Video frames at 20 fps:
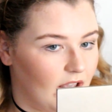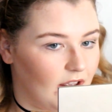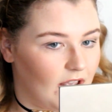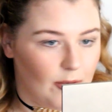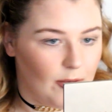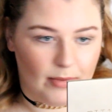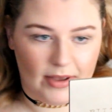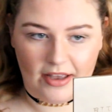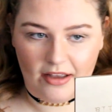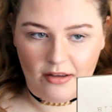
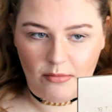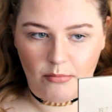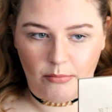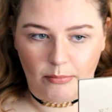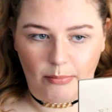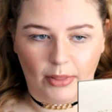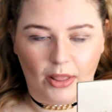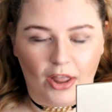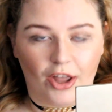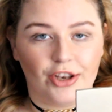a bit
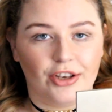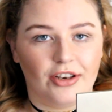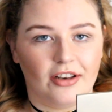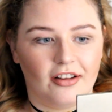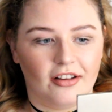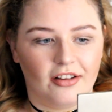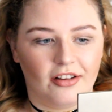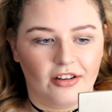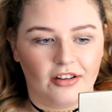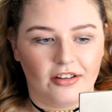blunt.
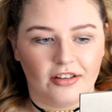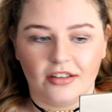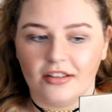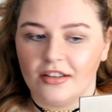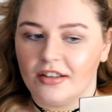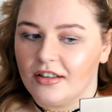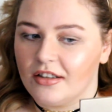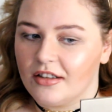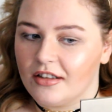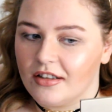
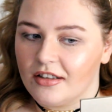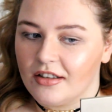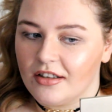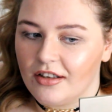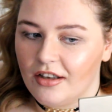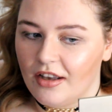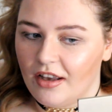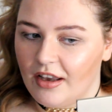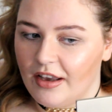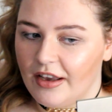
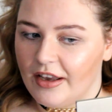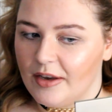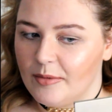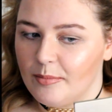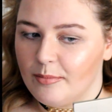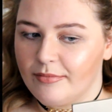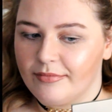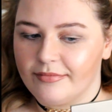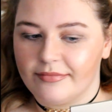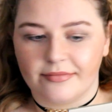
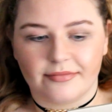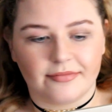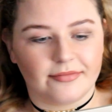Like